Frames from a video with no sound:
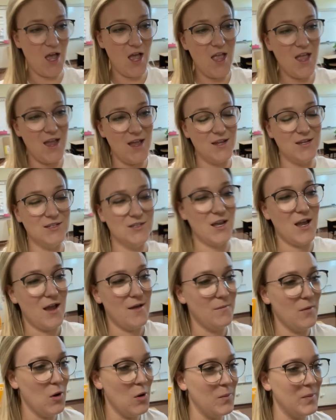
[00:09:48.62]
And
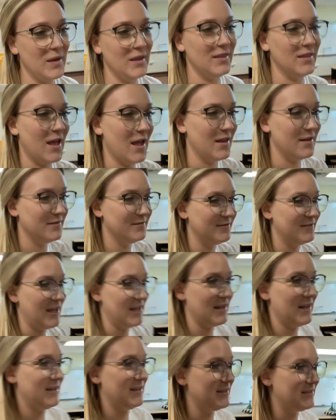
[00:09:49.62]
I'm hoping that
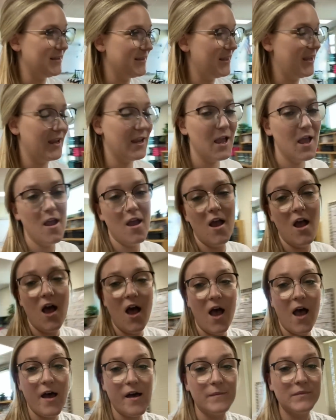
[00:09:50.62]
that is a thing.
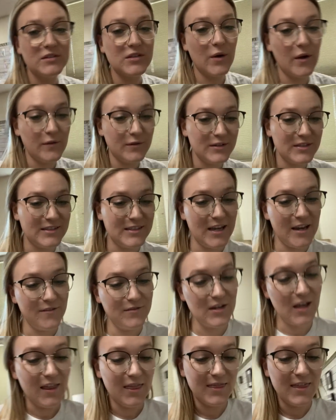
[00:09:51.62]
Um, so I
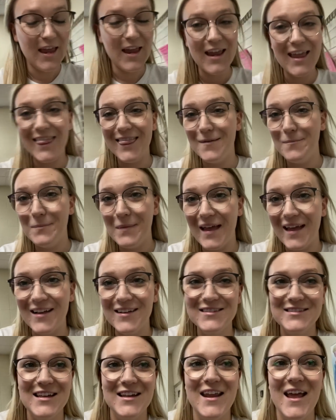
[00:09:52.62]
received a thing in the
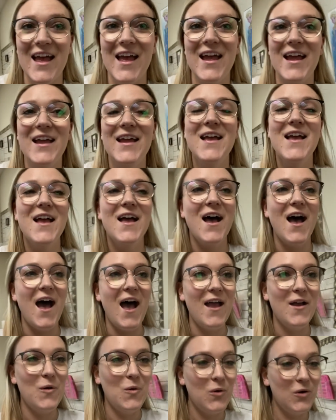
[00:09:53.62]
mail today.
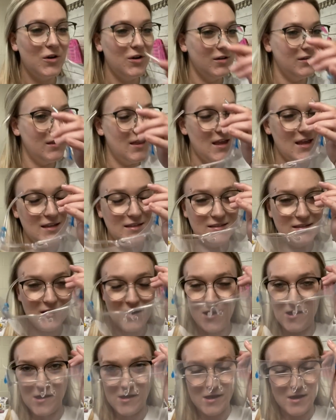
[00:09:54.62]
I ordered this
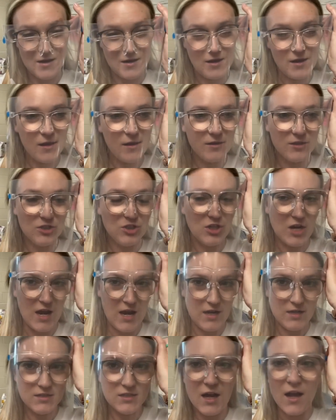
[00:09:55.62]
on
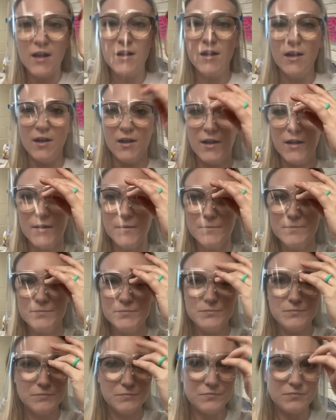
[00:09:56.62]

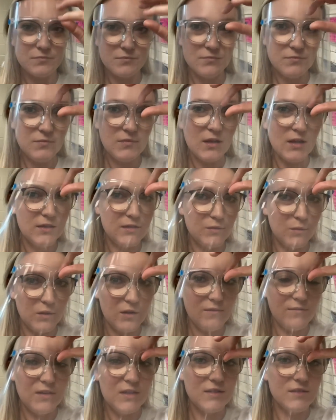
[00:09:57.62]
jane.com it's one
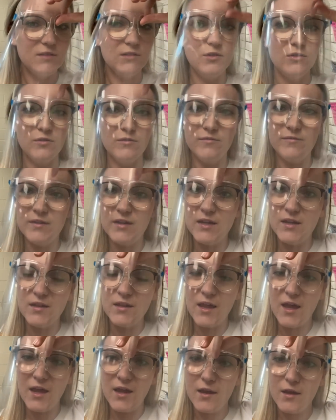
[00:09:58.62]
of these goofy,
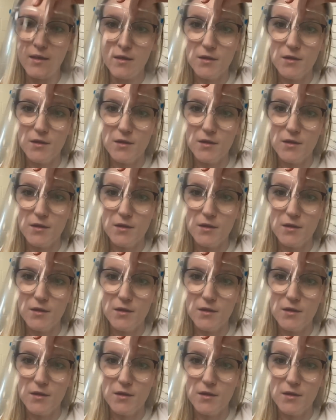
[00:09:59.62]
like,